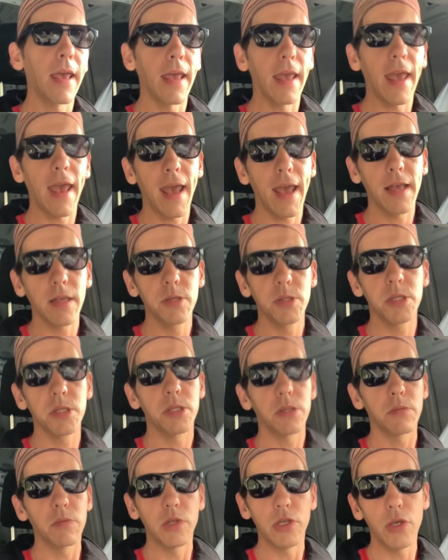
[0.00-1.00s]

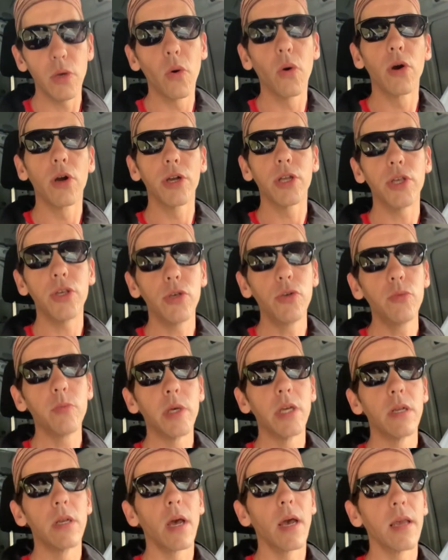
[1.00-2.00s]
as your
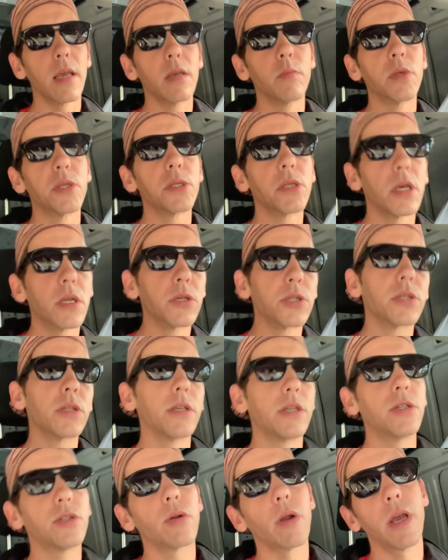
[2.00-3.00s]
human, I am
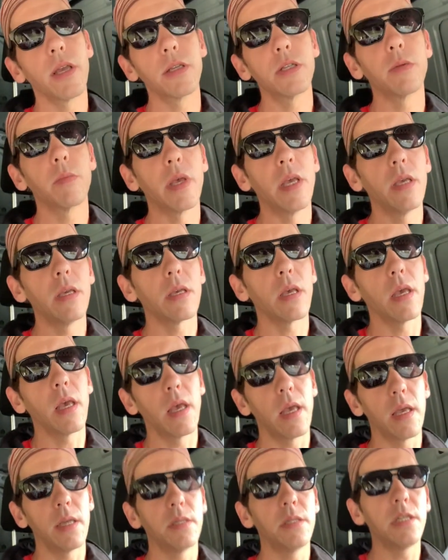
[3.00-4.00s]
essentially trying to make
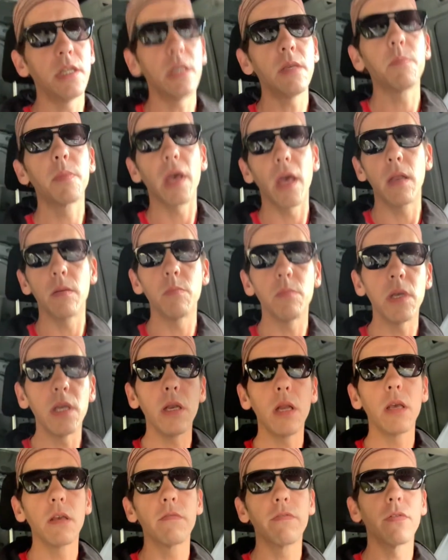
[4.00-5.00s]
a deep and
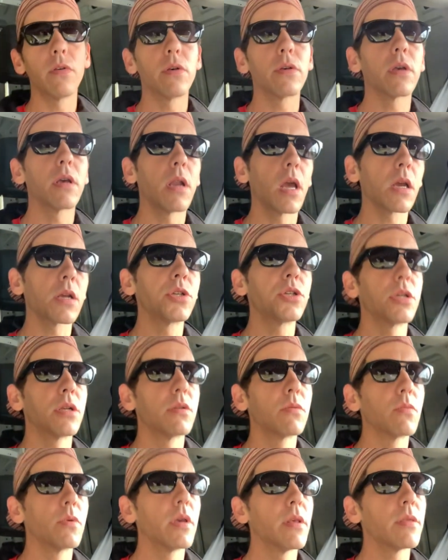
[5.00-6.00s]
meaningful
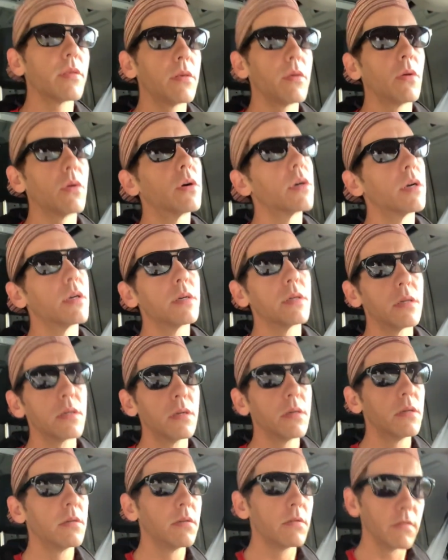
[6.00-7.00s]
connection with your
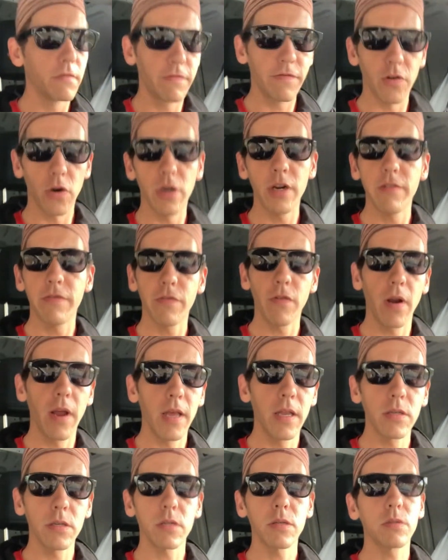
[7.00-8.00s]
furry
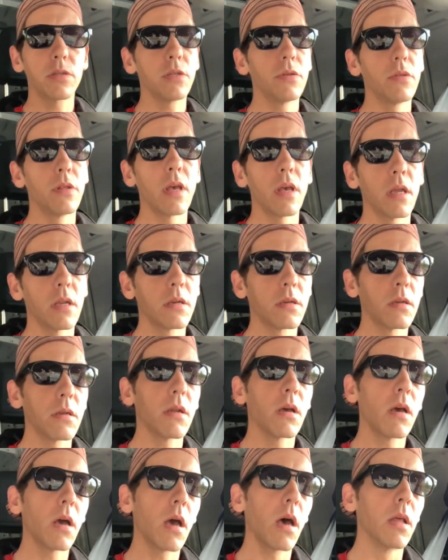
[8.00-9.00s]
friend to
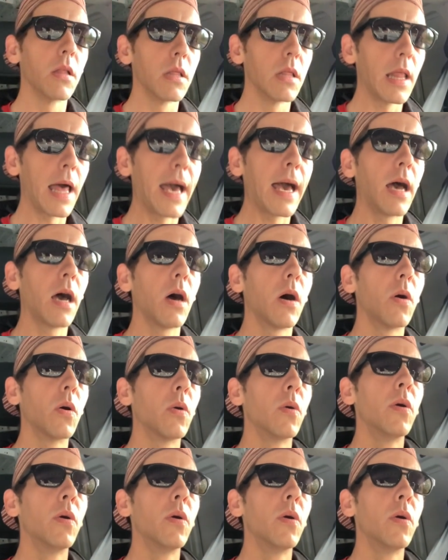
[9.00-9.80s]
then allow